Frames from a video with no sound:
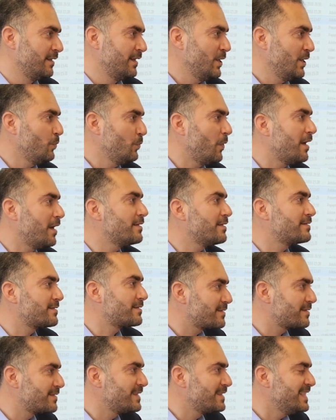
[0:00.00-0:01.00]
He
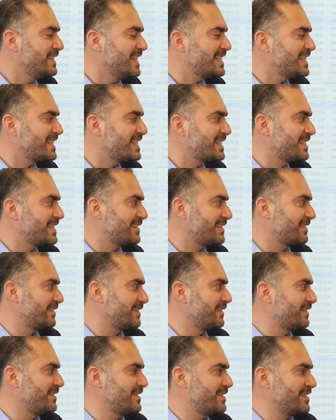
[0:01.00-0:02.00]
was
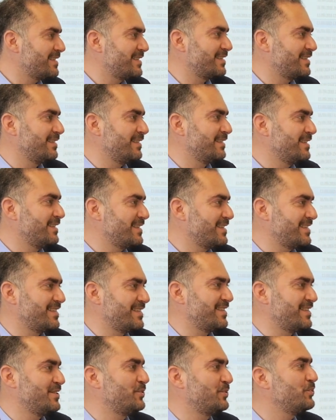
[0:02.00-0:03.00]

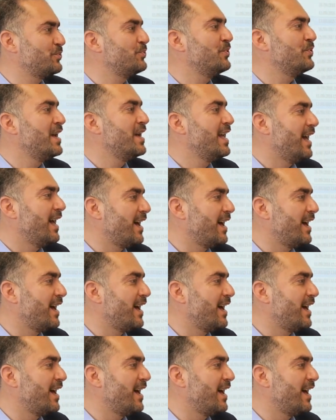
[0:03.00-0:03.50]
necessary to